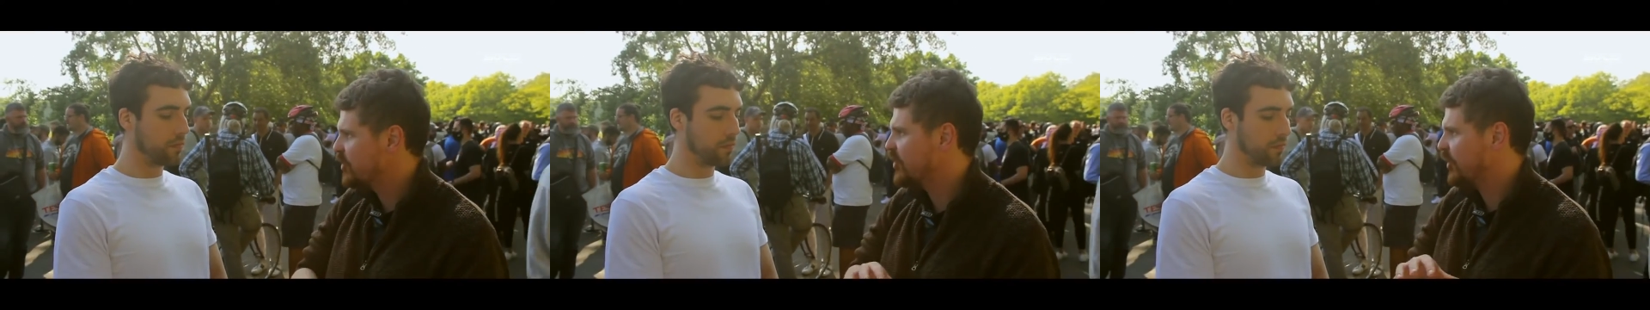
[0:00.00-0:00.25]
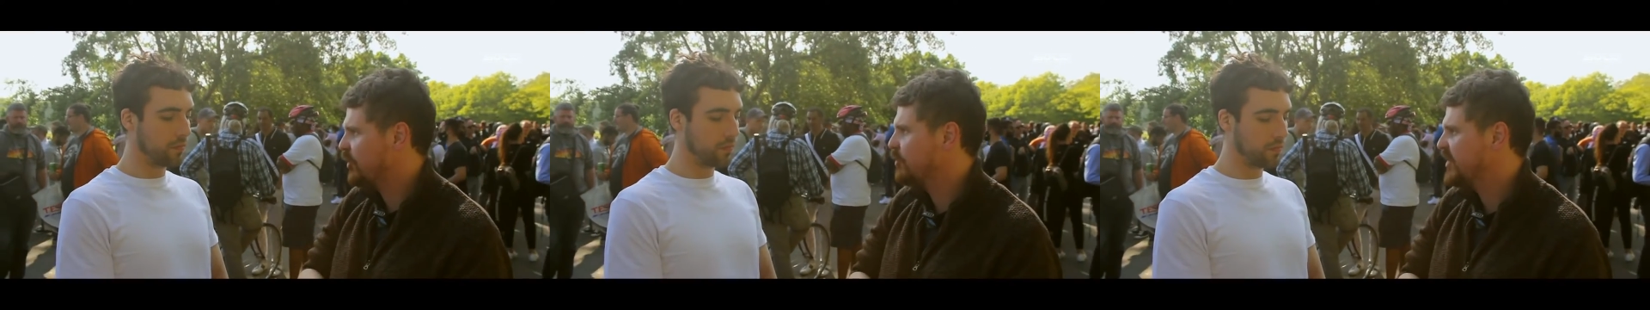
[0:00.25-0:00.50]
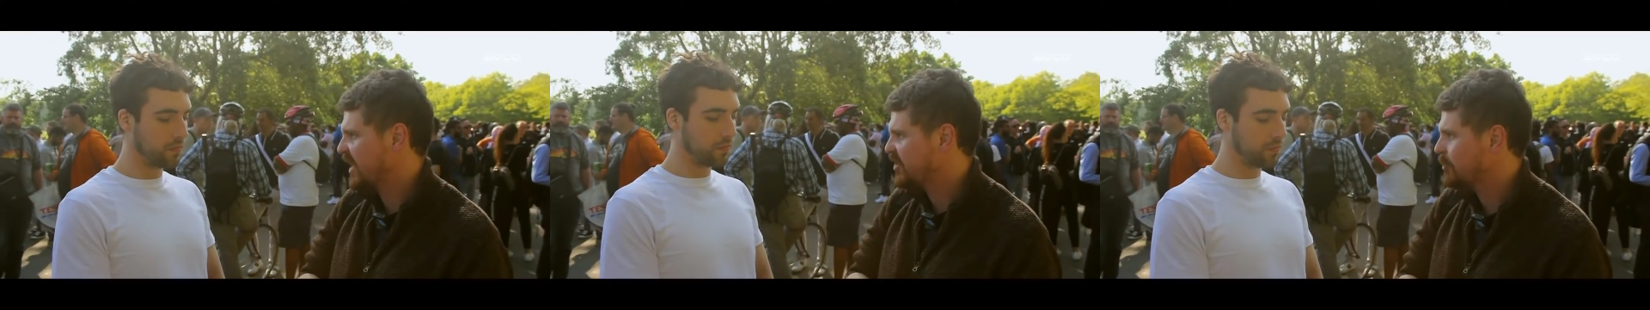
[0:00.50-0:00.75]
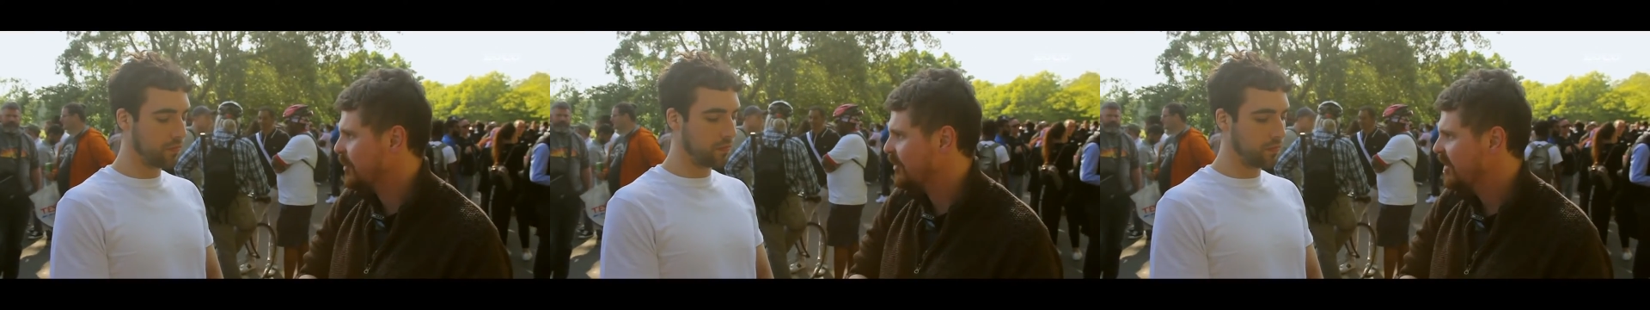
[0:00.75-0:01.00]
Speaker 1: books of the New
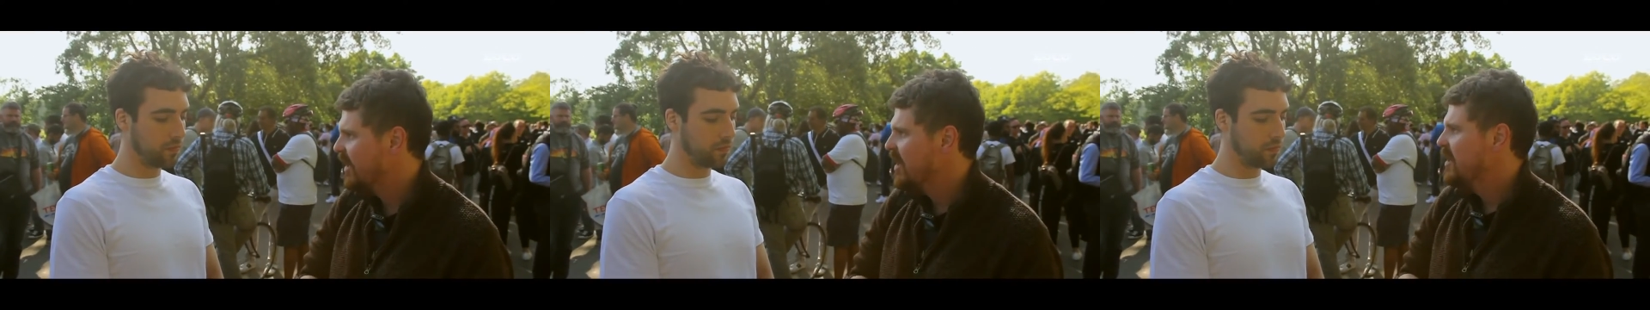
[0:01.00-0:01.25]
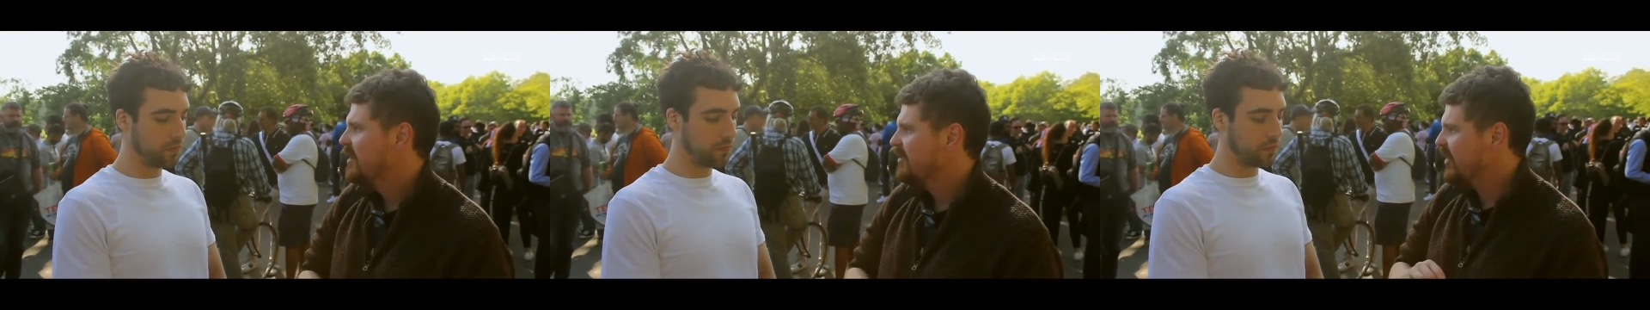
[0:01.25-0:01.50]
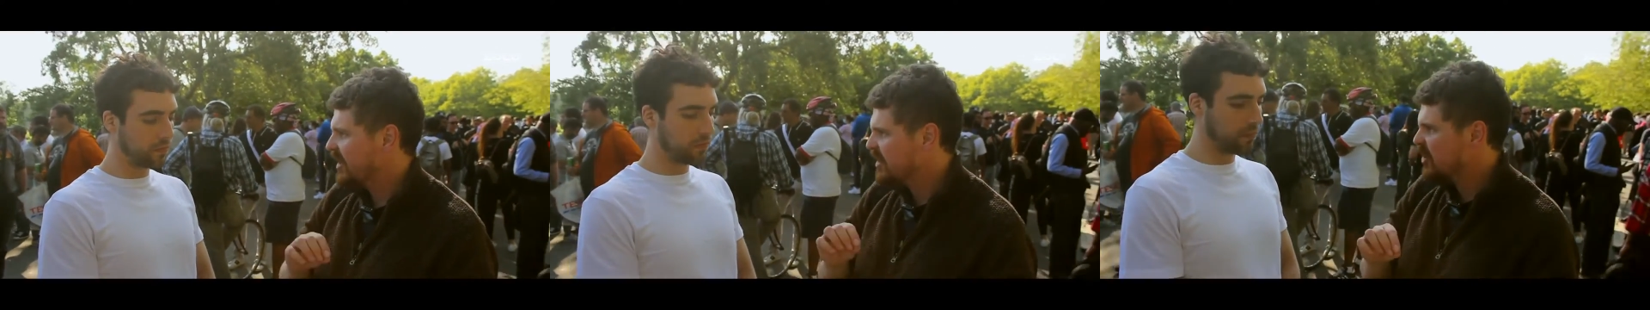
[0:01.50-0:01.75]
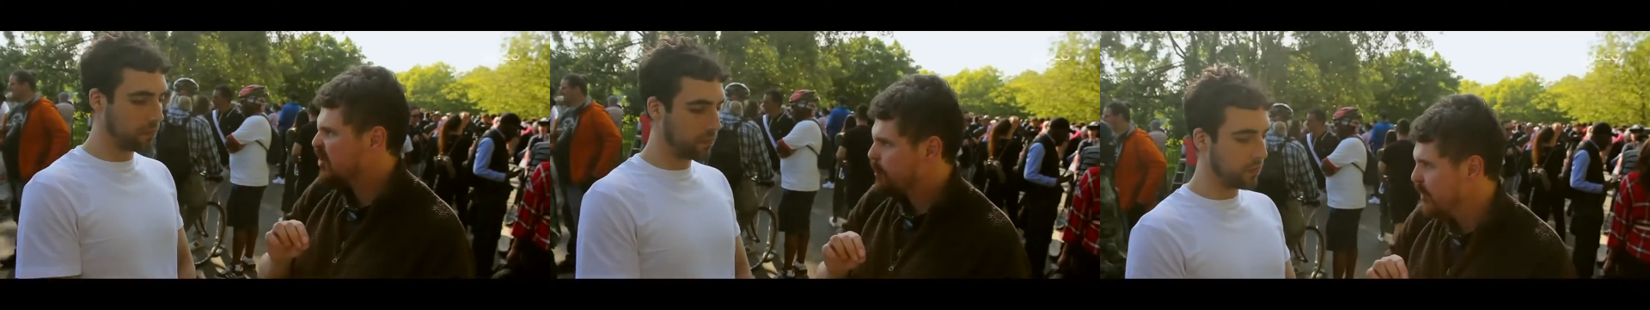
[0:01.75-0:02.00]
Testament. They
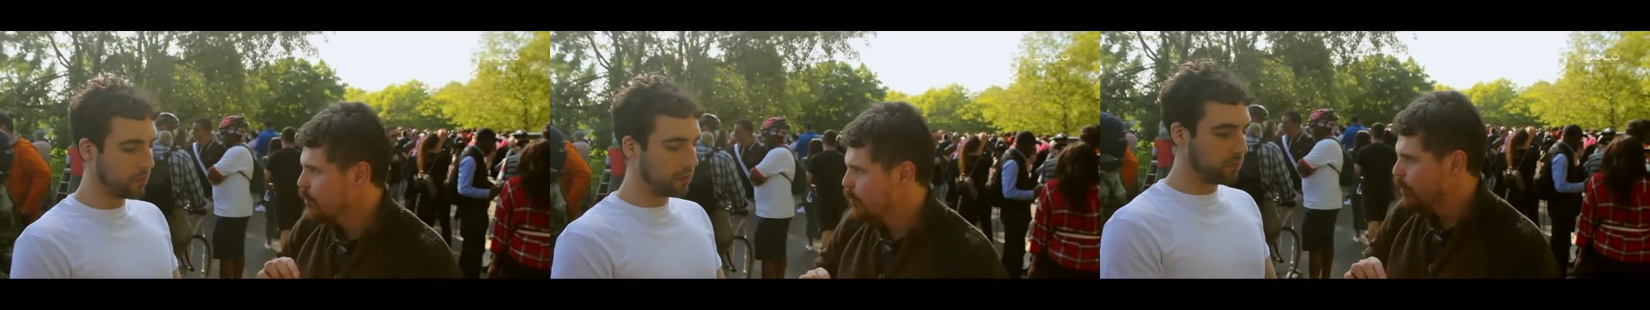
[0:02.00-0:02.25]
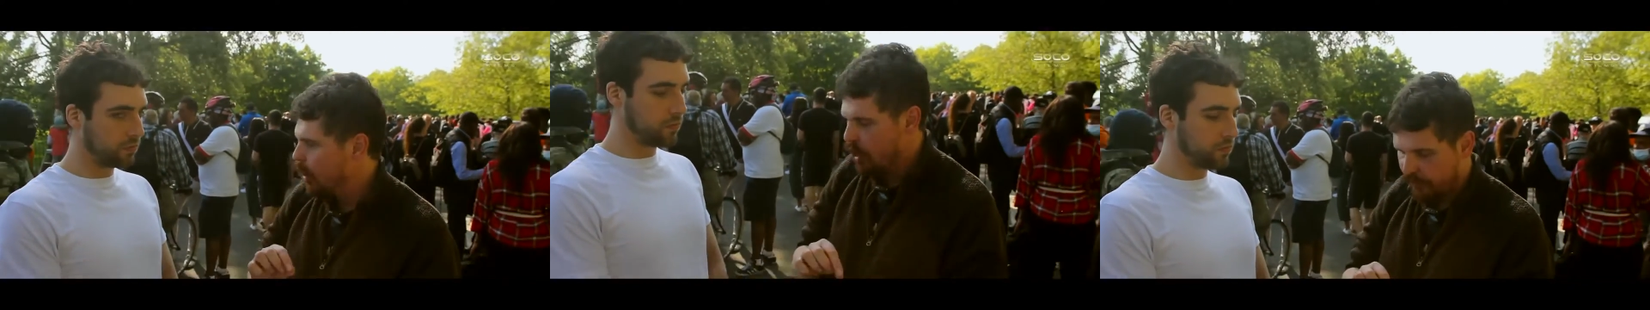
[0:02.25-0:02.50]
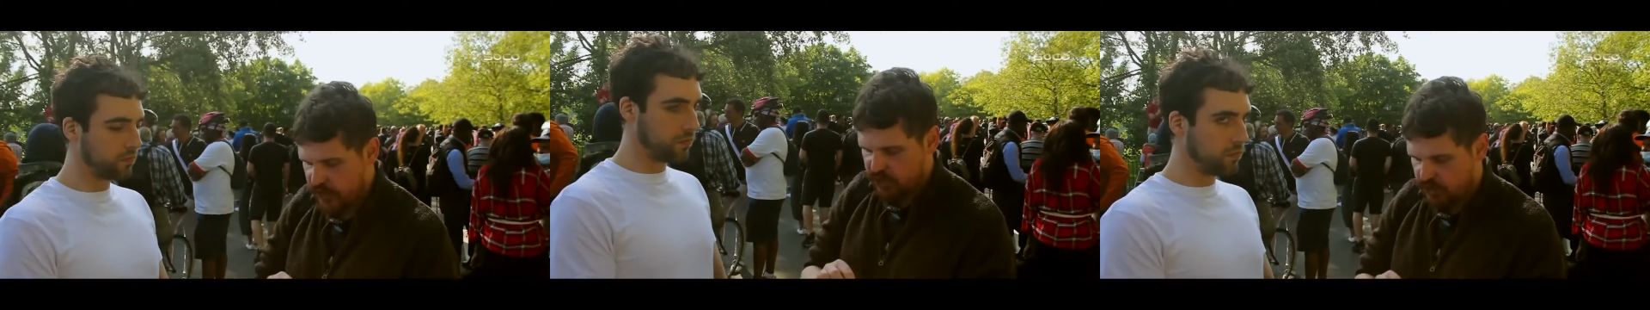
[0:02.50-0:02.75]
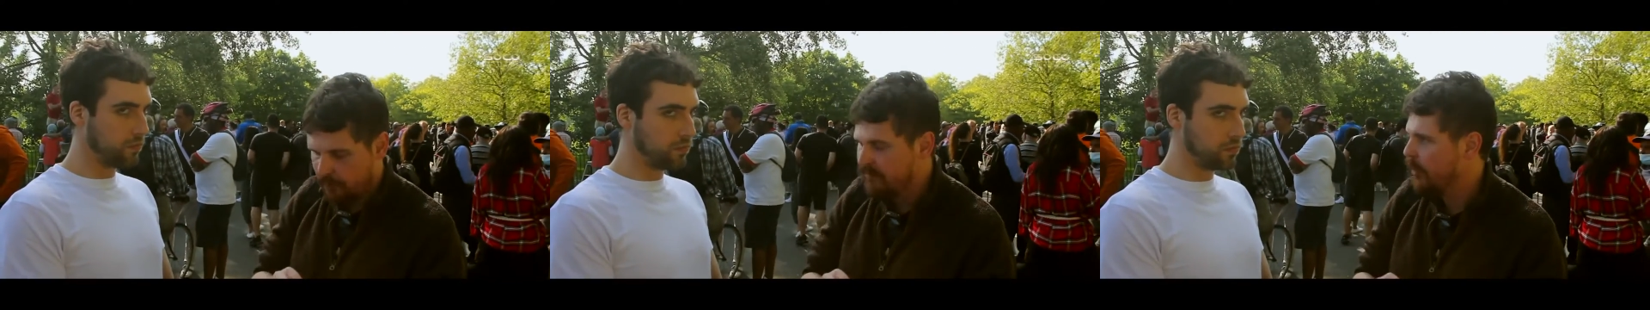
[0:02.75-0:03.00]
dispute over
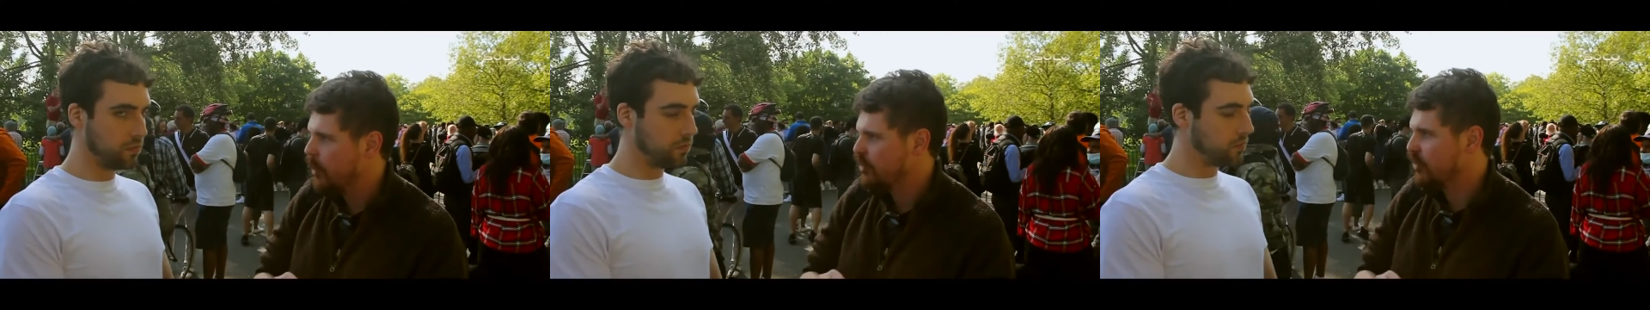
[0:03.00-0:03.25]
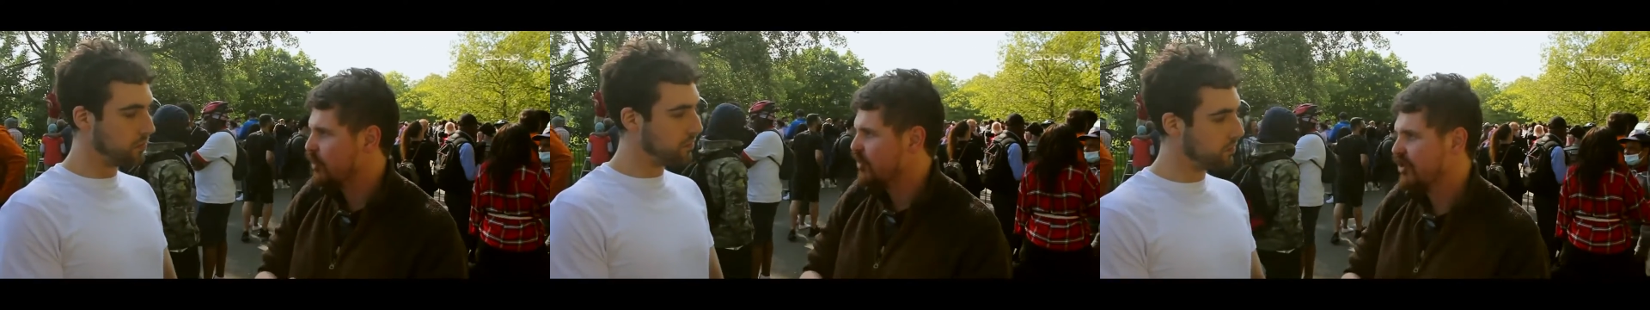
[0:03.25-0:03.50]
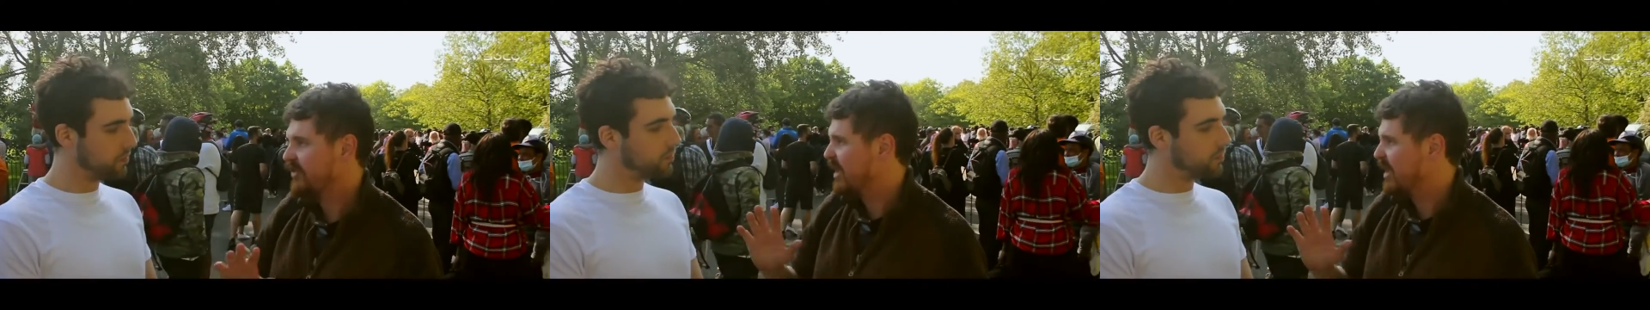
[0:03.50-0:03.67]
some verses,